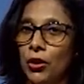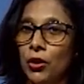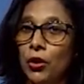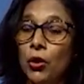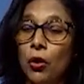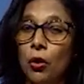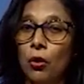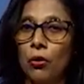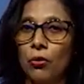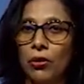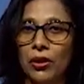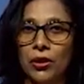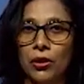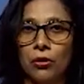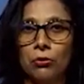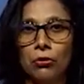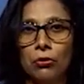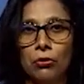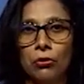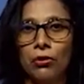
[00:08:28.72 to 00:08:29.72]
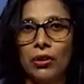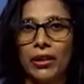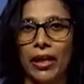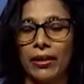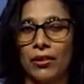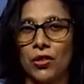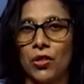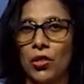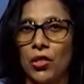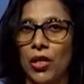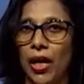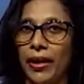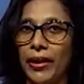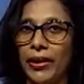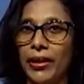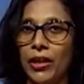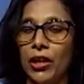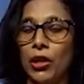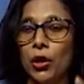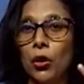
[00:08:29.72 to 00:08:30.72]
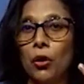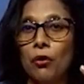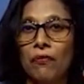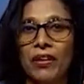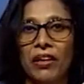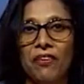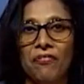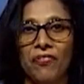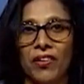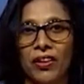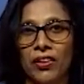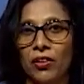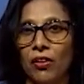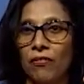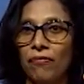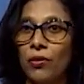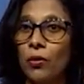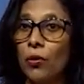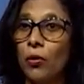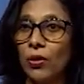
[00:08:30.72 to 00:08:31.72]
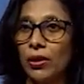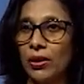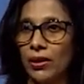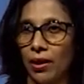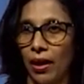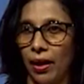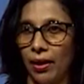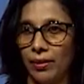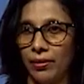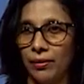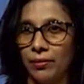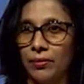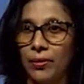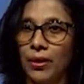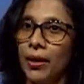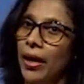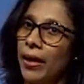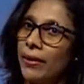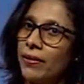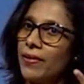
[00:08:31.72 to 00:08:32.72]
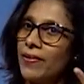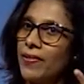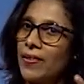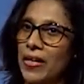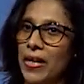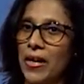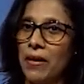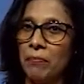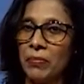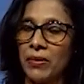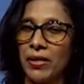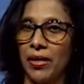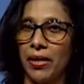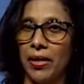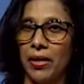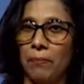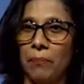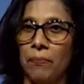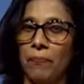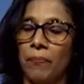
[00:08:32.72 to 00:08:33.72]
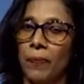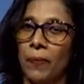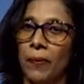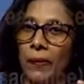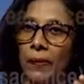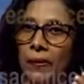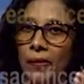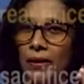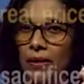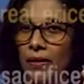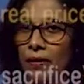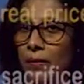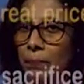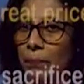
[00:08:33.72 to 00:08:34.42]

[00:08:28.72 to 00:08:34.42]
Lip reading: gold, you know that shining, glowing effect of gold color. At the same time, the